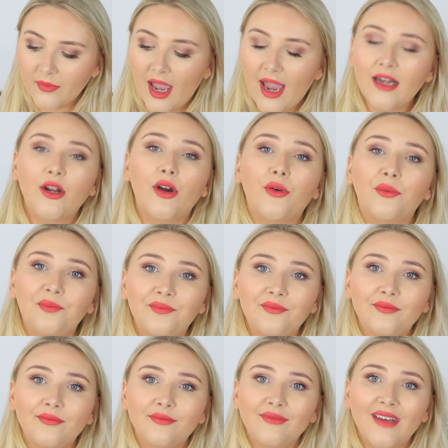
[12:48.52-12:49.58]
I know
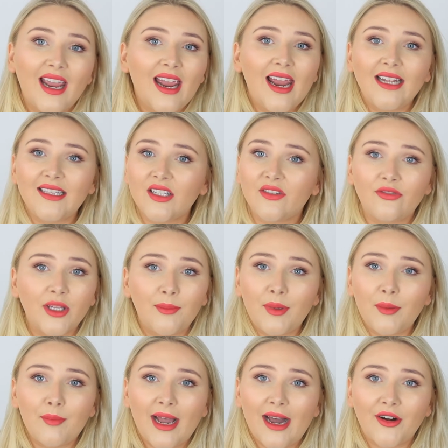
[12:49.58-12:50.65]
it's a
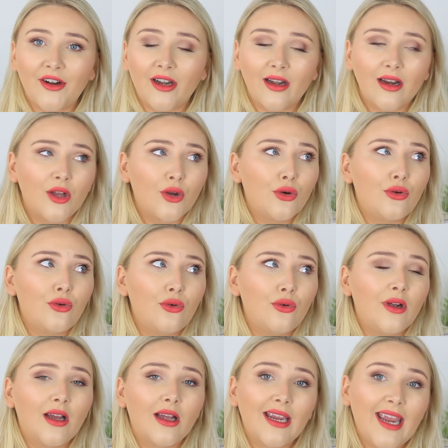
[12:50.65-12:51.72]
flippin' powder.
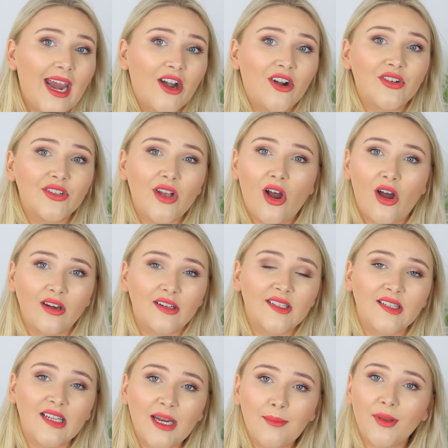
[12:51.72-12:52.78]
Who cares,
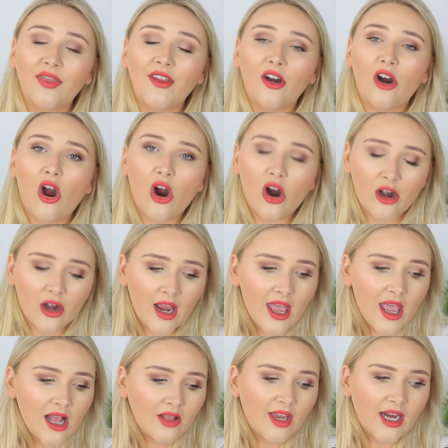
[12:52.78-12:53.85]
honestly? But there are
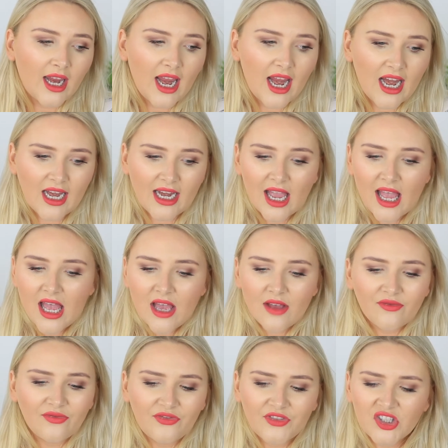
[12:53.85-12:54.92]
like a
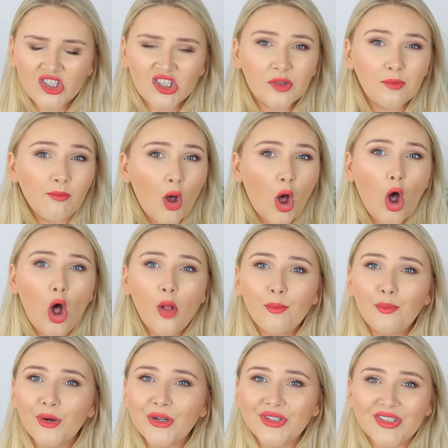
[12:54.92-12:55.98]
small
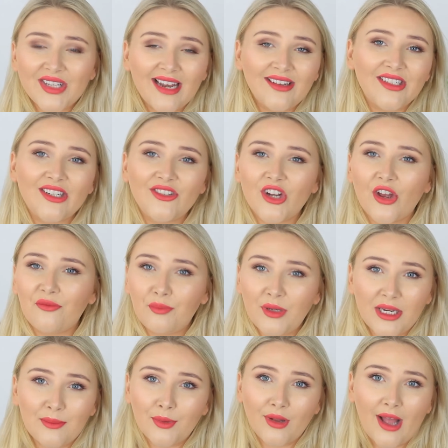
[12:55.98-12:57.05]
percentage of
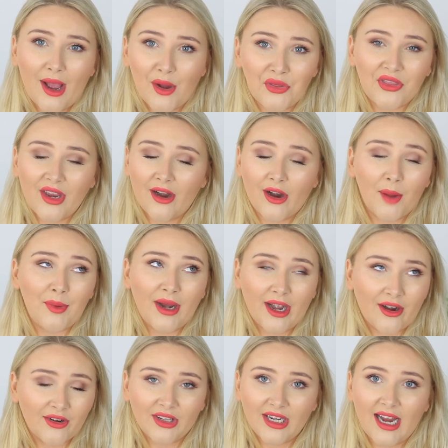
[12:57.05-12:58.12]
people out there,
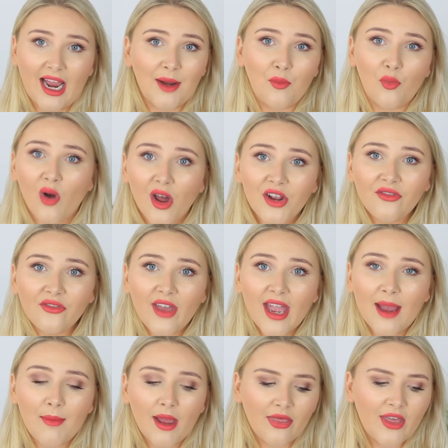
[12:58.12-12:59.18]
apparently I'm one of
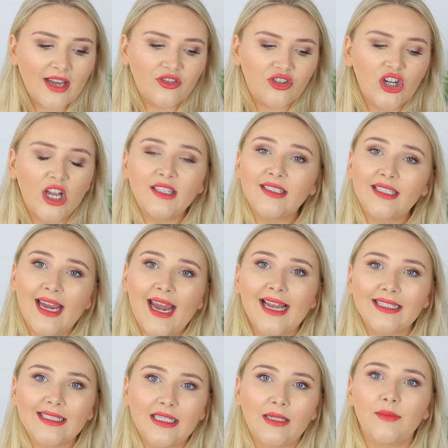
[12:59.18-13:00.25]
them, that just
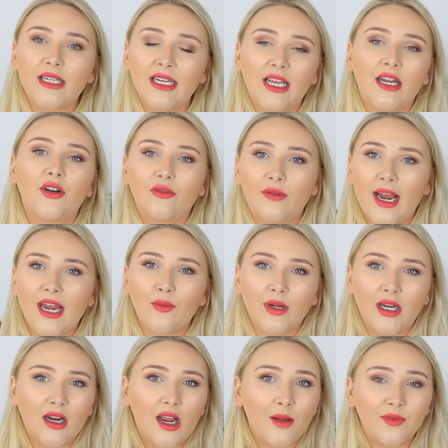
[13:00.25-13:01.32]
can't seem to get it right
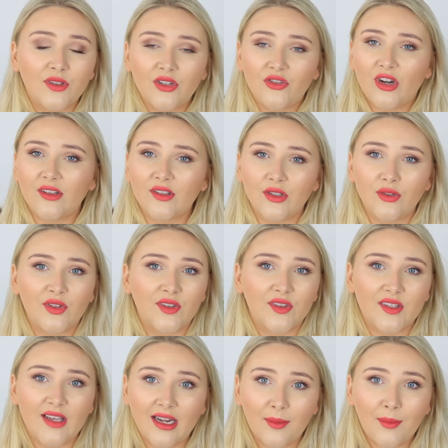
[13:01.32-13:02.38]
when it comes to
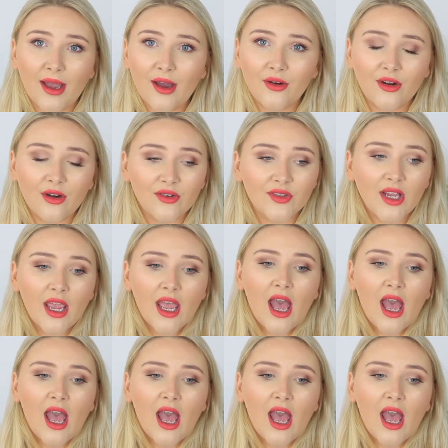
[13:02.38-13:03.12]
translucent setting powders.